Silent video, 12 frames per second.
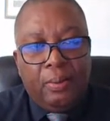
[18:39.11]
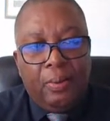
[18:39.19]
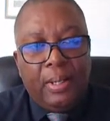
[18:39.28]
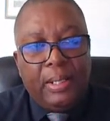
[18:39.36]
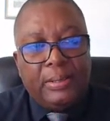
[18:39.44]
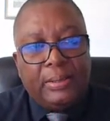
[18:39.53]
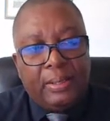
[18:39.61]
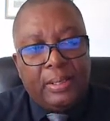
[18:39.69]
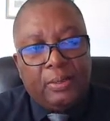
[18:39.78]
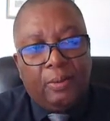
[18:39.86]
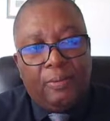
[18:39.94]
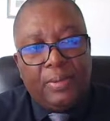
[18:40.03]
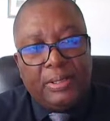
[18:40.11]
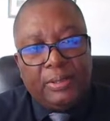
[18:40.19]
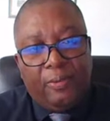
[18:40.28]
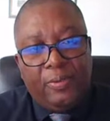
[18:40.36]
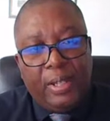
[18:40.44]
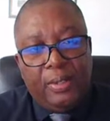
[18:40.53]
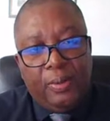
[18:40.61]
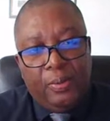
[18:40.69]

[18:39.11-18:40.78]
During a study tour of the Soviet